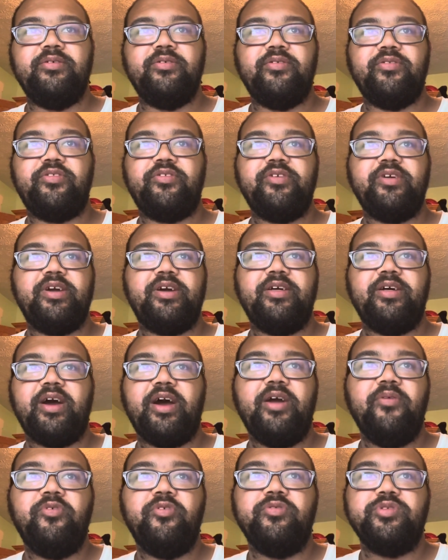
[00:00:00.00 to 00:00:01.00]
So yeah,
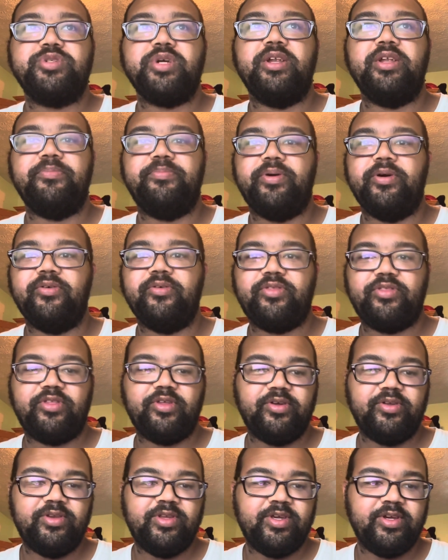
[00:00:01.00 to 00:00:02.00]
I will try to post
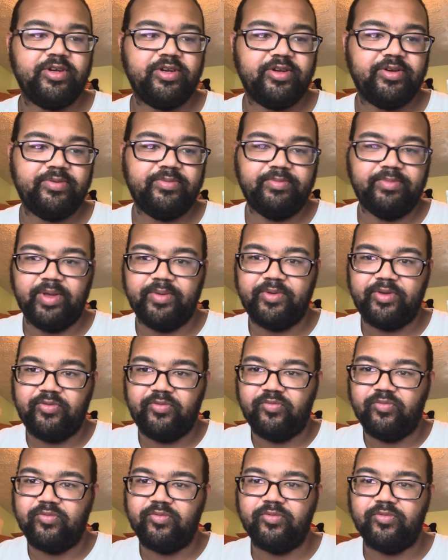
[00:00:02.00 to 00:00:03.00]
on here maybe
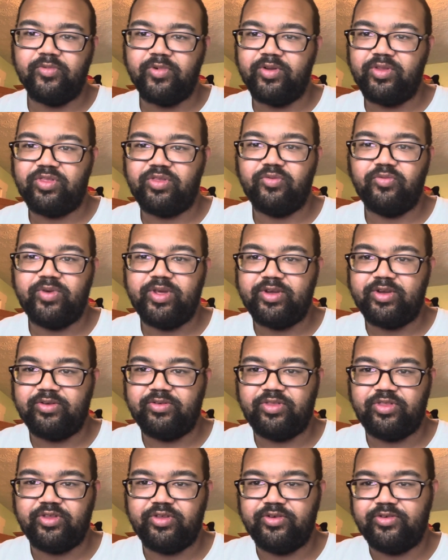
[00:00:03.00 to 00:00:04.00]
once a week or
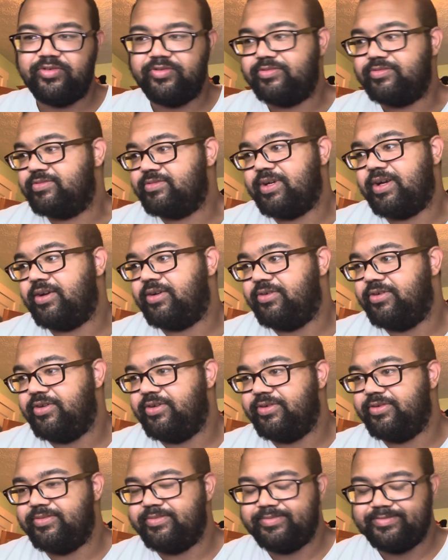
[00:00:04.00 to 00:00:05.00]
so. I don't
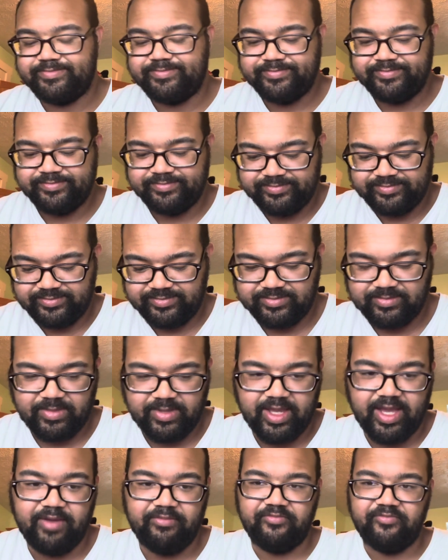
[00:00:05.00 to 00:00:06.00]
know.
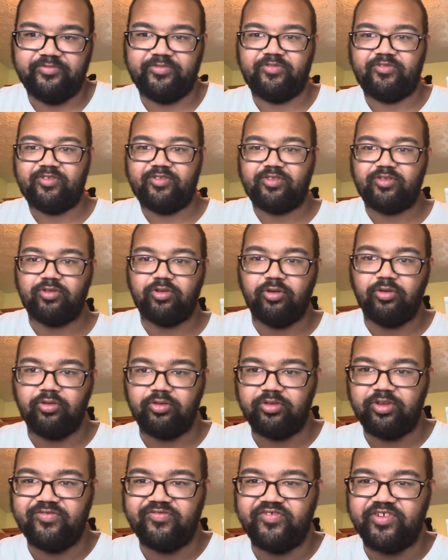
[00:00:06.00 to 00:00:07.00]
I haven't
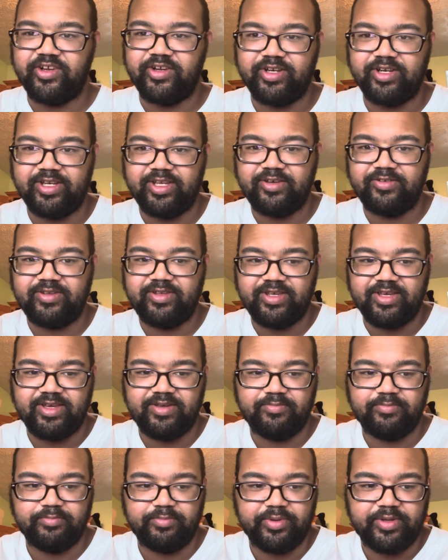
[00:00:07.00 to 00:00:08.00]
totally figured it out
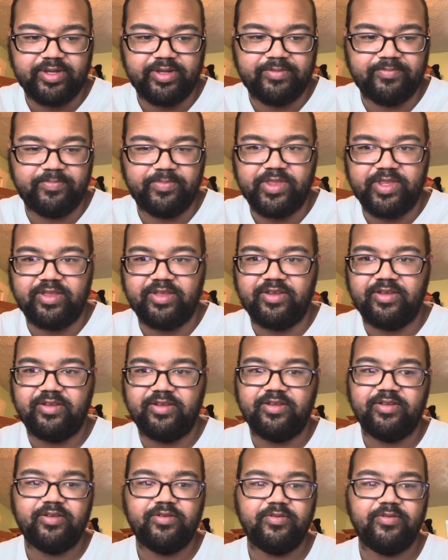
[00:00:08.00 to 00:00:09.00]
yet, but
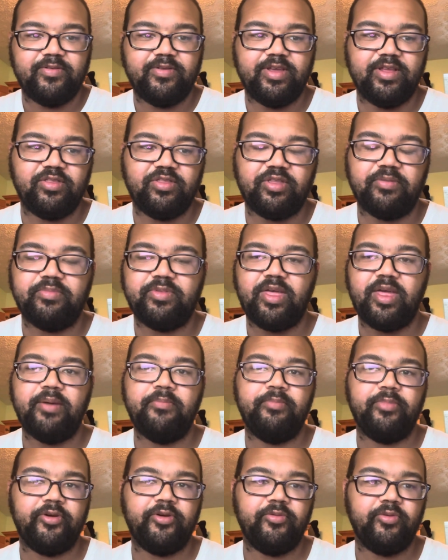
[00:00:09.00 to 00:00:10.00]
in
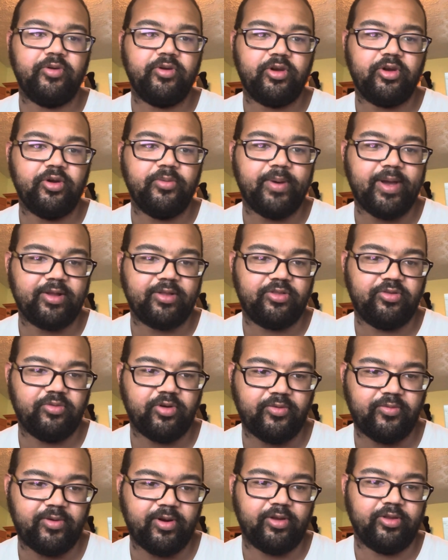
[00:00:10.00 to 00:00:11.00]
September, we'll go back to
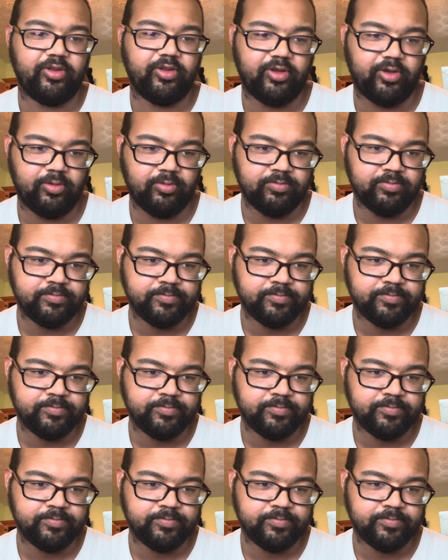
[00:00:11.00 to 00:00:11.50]
our regularly